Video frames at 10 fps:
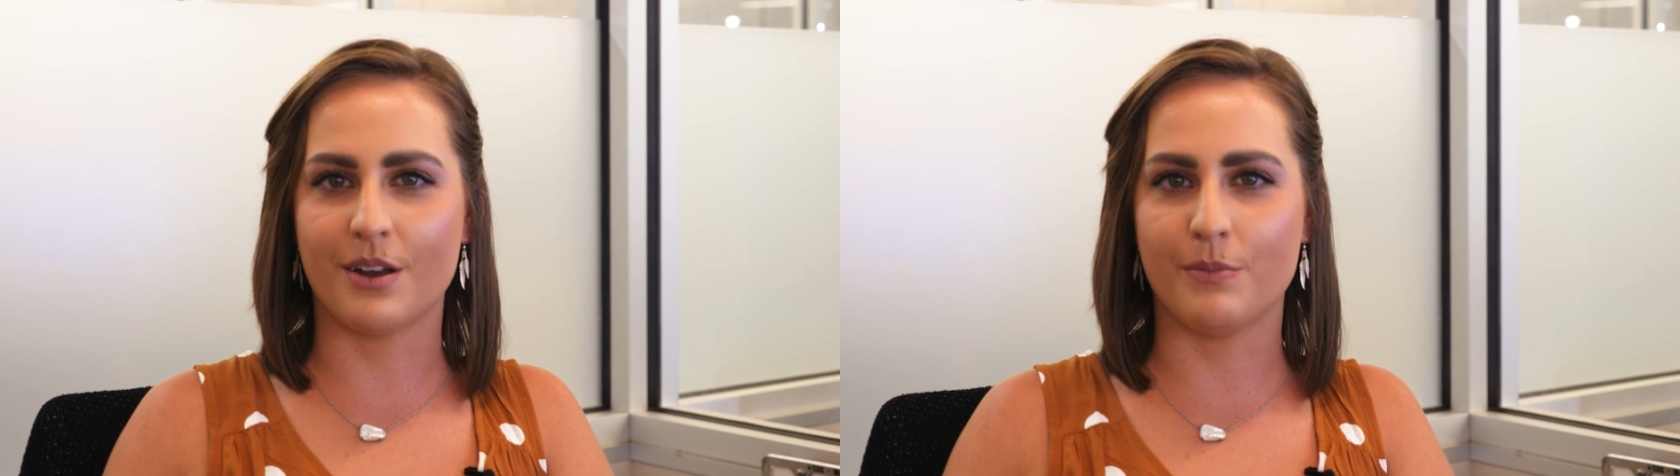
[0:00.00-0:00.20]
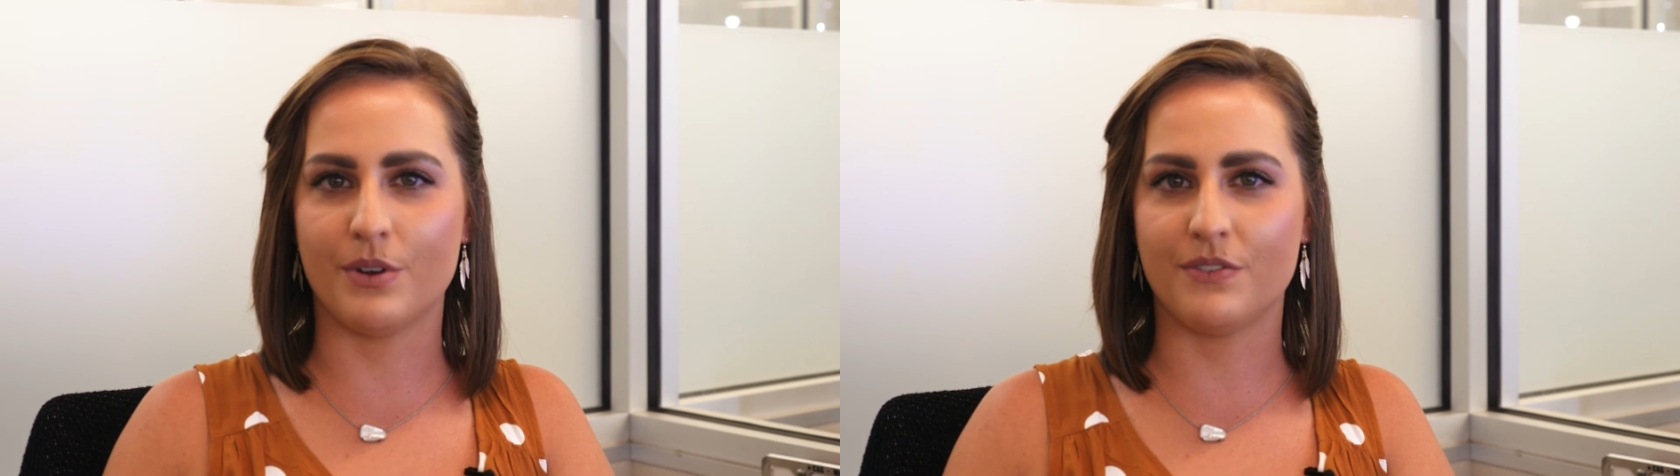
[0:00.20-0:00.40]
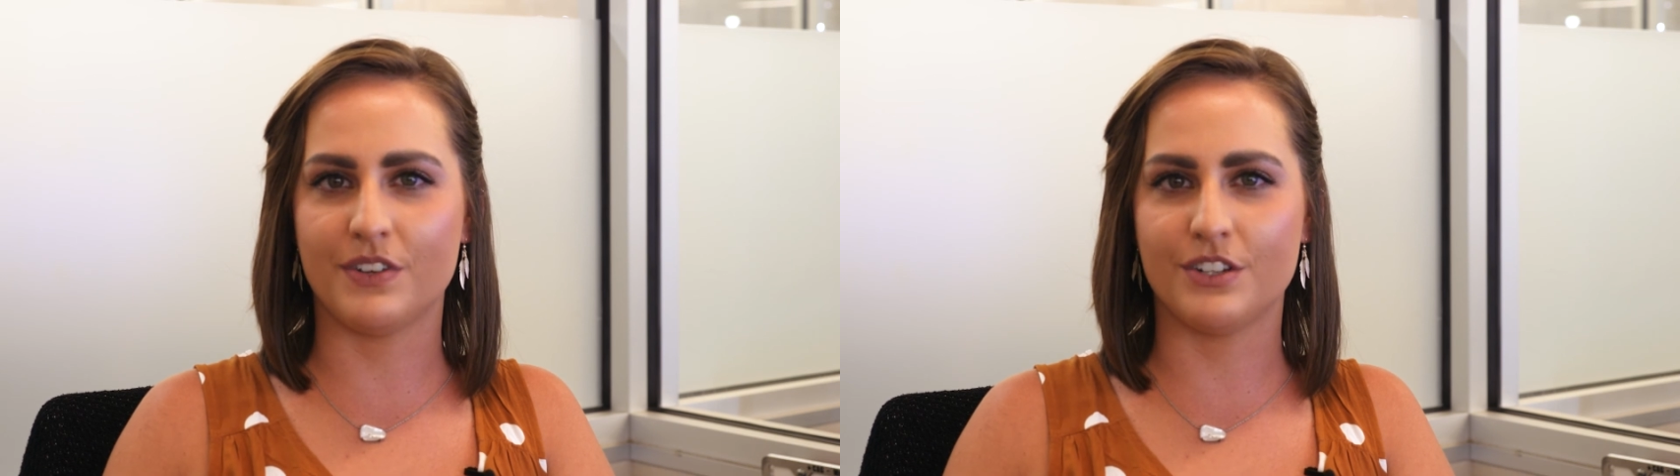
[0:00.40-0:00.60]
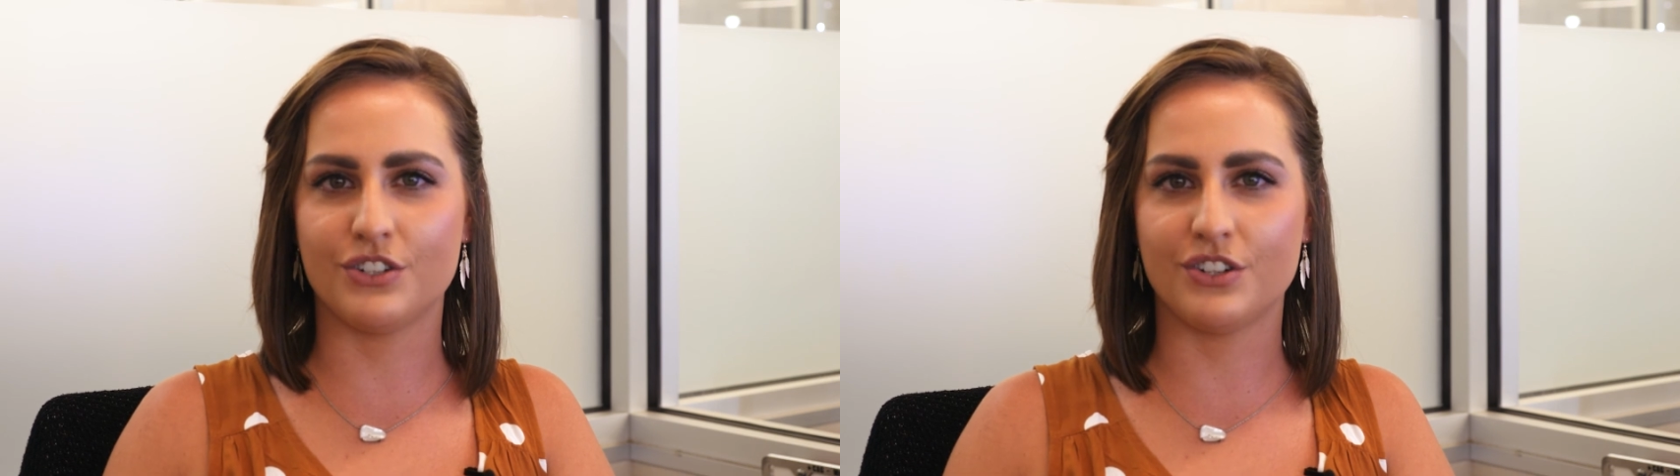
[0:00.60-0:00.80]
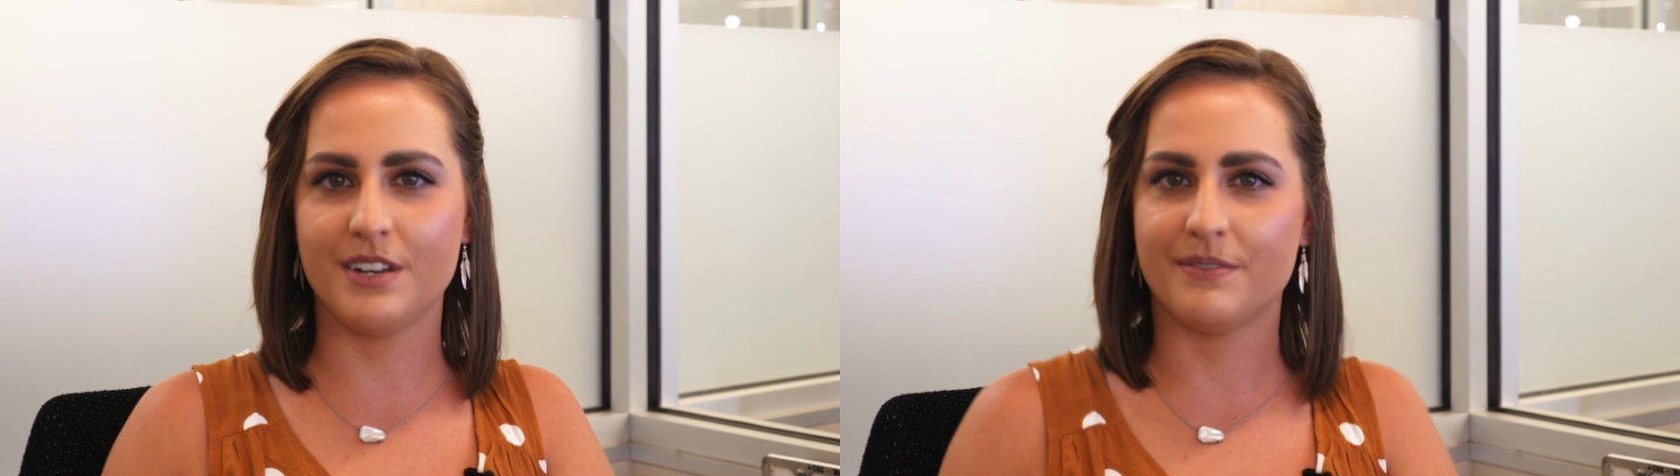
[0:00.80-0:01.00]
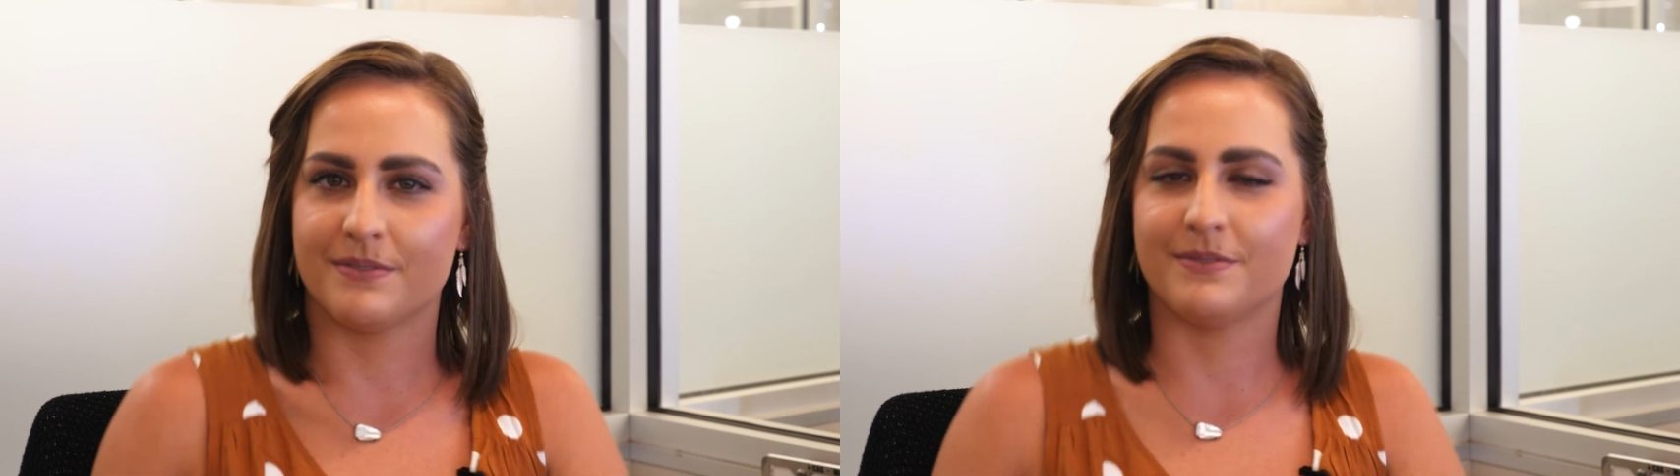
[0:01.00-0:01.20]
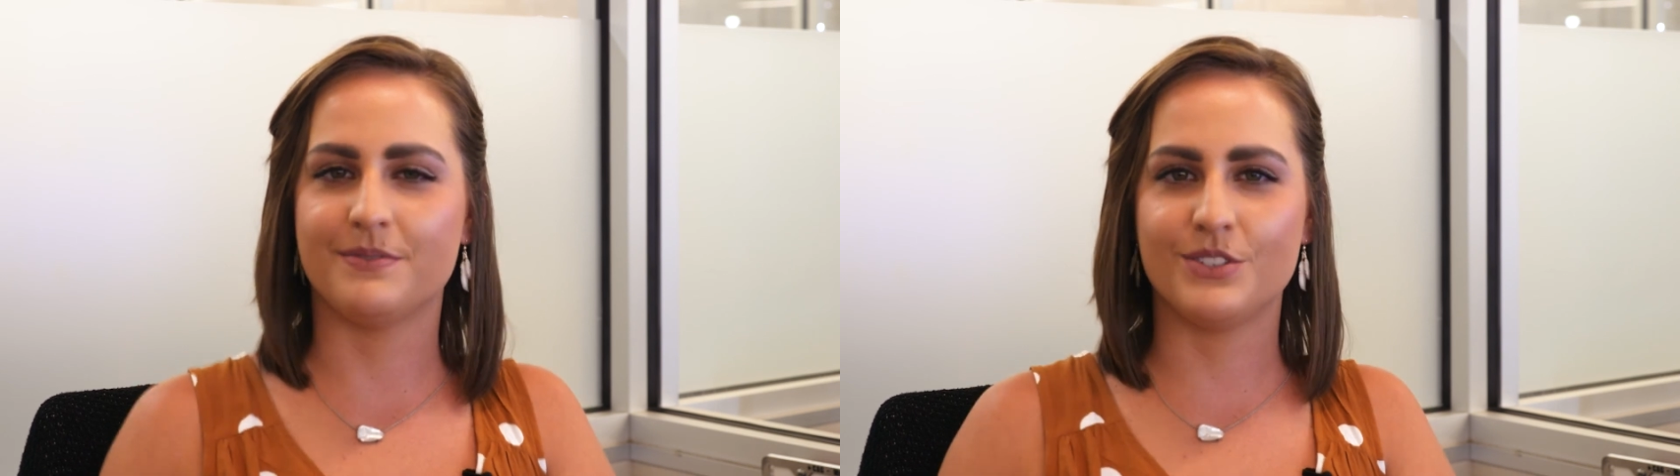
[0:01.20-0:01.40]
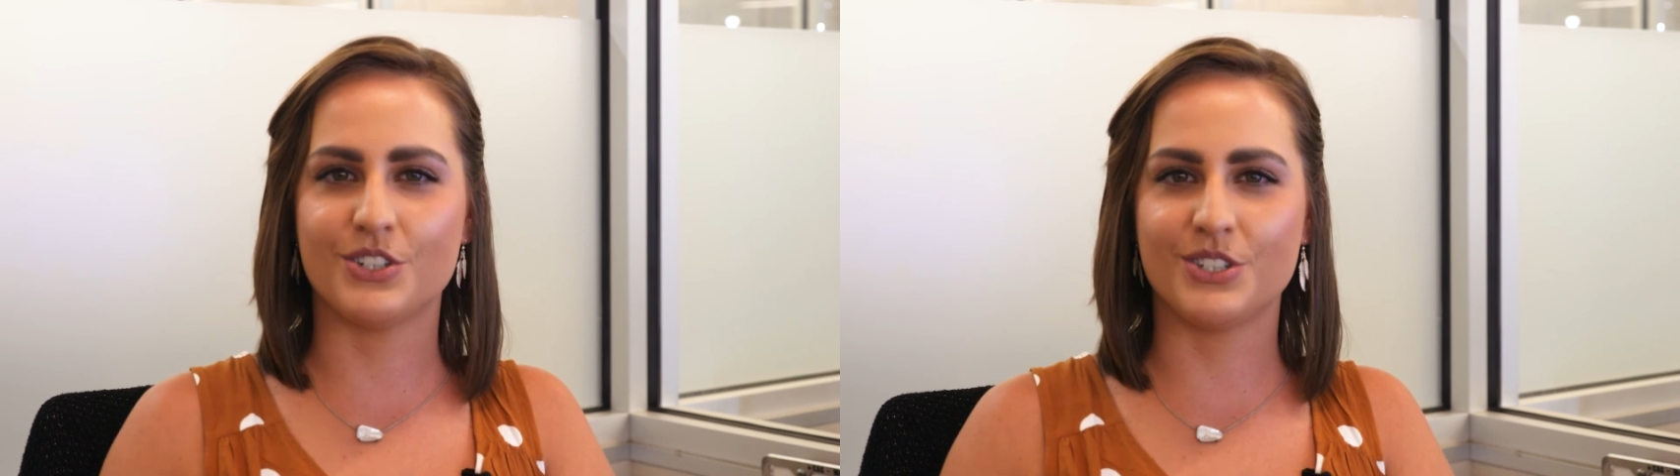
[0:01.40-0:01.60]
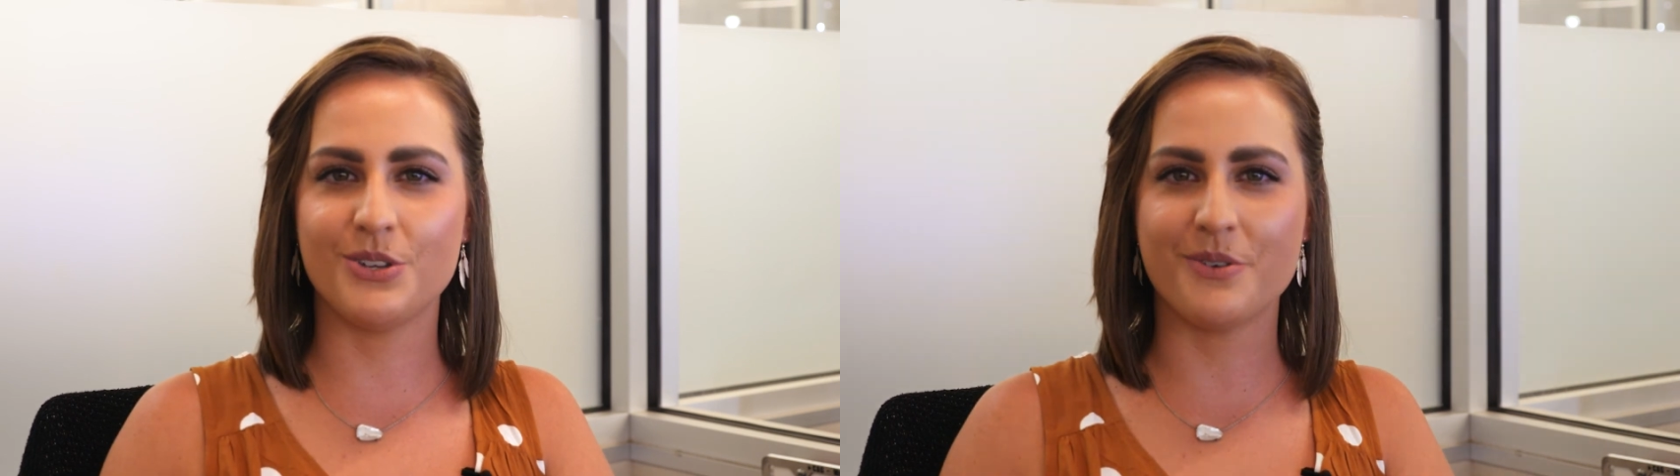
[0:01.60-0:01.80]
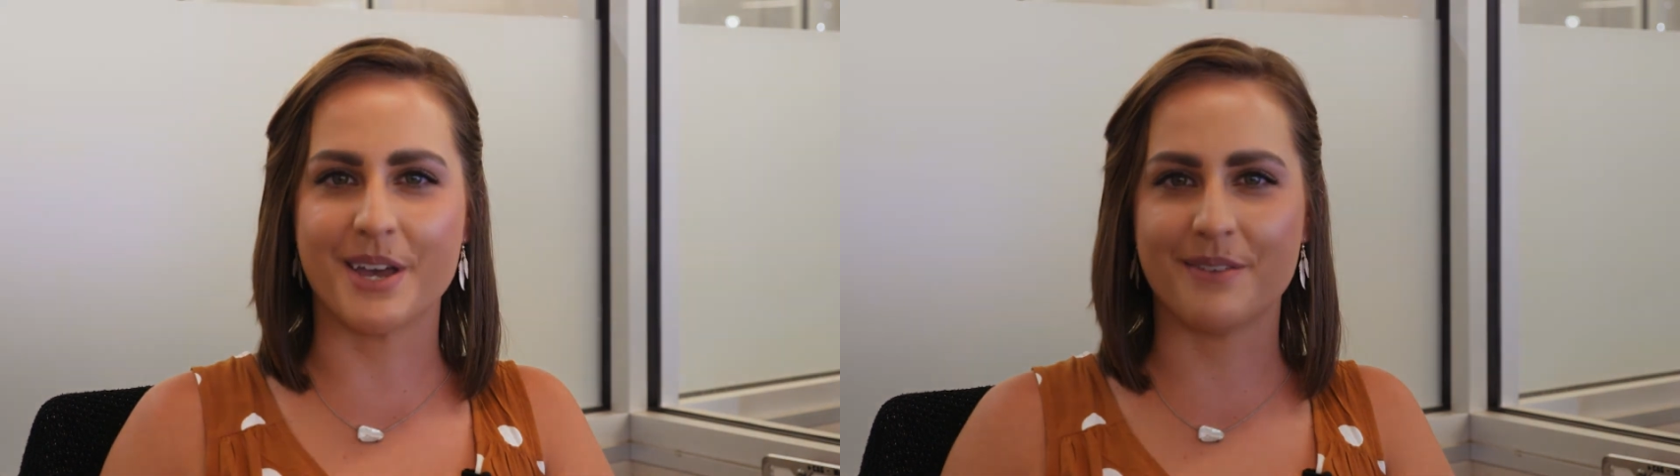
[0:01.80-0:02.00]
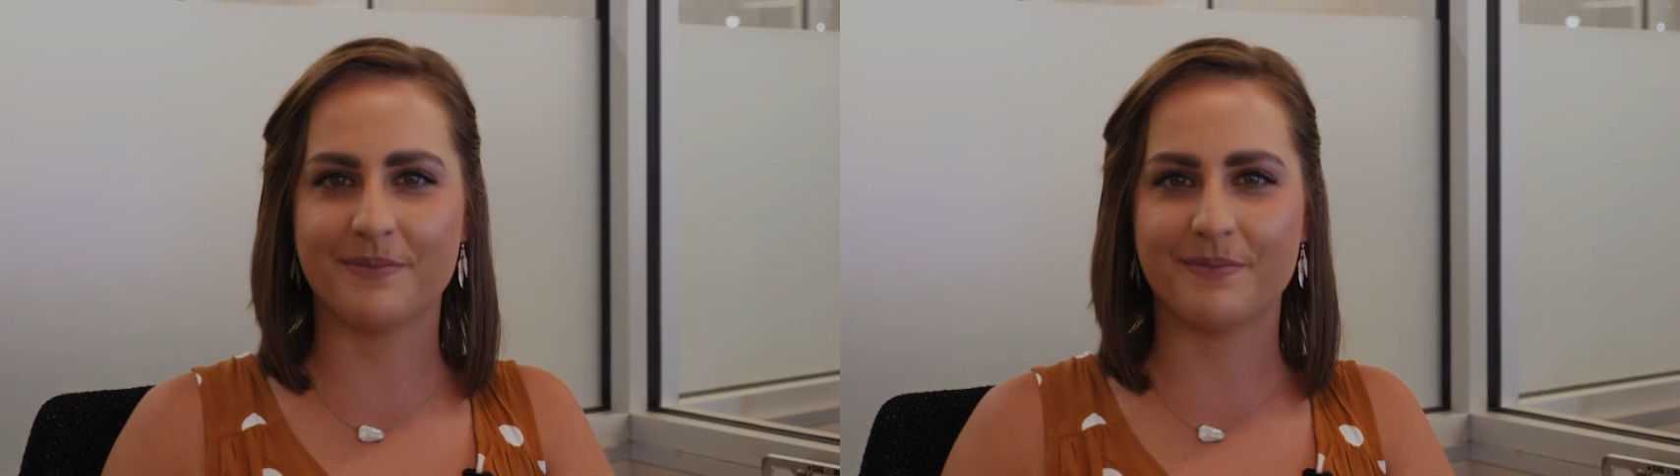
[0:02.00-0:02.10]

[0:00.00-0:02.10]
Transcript: automotive industry, just do it.